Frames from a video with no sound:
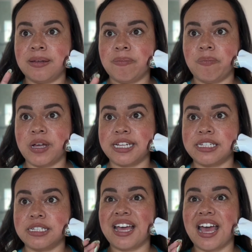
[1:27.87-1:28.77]
buzz.
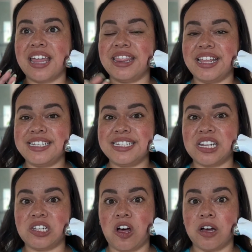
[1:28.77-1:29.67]
And this is a
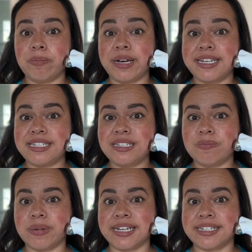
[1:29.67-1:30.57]
long buzz,
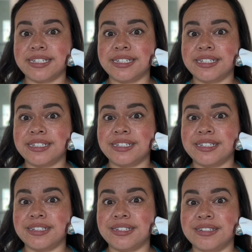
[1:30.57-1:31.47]
buzz.
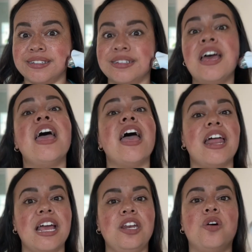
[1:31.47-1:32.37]
And
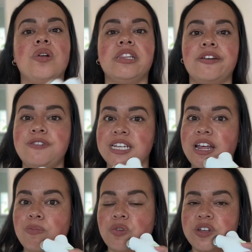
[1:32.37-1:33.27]
I know to lift it
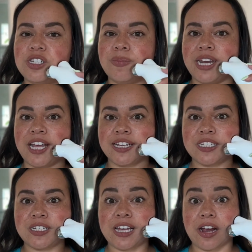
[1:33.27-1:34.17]
and move it to my
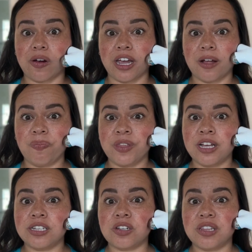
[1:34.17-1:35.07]
next area.
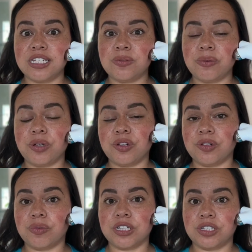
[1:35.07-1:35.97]
So this one
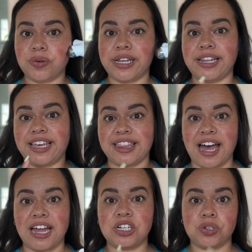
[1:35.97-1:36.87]
will do it like
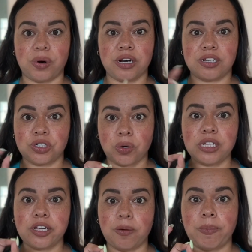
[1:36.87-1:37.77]
that, short
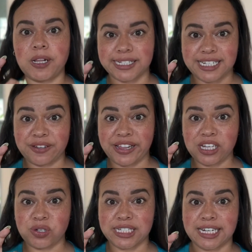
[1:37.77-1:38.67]
little pulses of
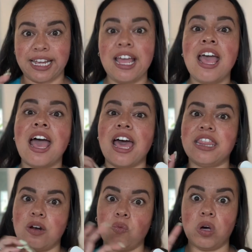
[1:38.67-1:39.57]
electricity, and
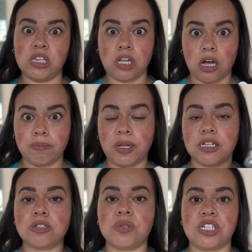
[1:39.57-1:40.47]
then one long
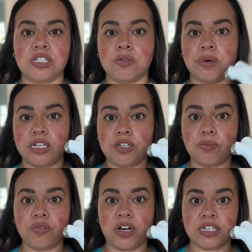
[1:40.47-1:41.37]
pulse, which is the one to
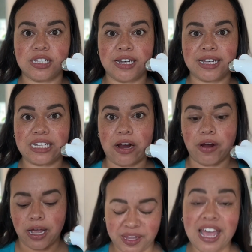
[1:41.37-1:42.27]
move on to the next
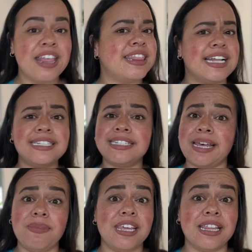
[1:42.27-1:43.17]
area. That's the
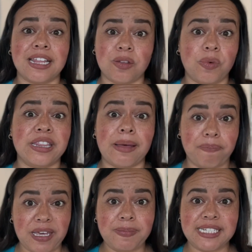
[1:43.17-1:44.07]
same thing that the one that
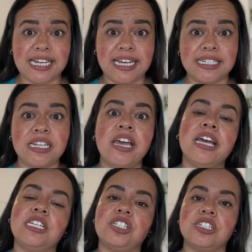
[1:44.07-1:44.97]
beeps does.
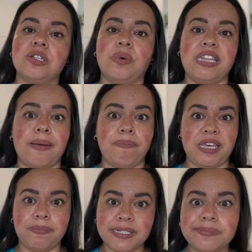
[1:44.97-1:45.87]
It's just the one that
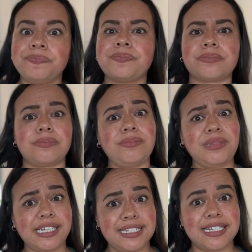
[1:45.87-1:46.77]
beeps,
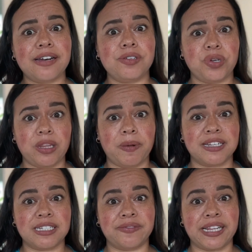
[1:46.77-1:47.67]
instead of doing the
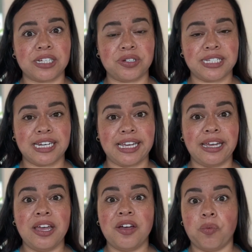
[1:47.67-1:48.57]
pulses of
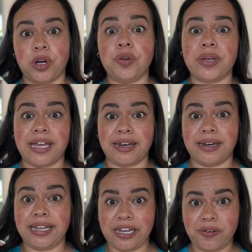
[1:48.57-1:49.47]
electricity where you can
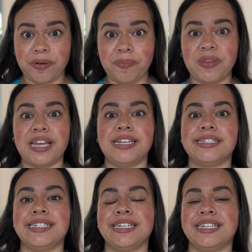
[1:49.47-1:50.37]
hear them,
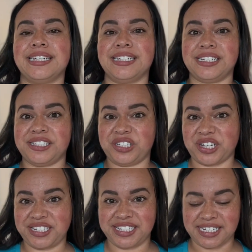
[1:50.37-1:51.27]
it
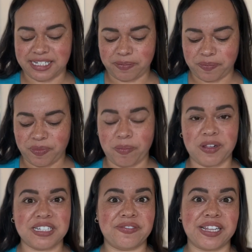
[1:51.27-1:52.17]
just does the
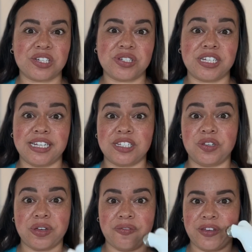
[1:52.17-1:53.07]
pulse of electricity so you
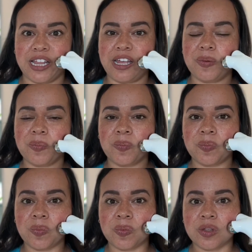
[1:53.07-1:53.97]
can feel it.
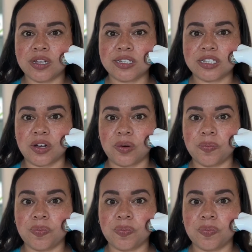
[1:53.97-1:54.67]
So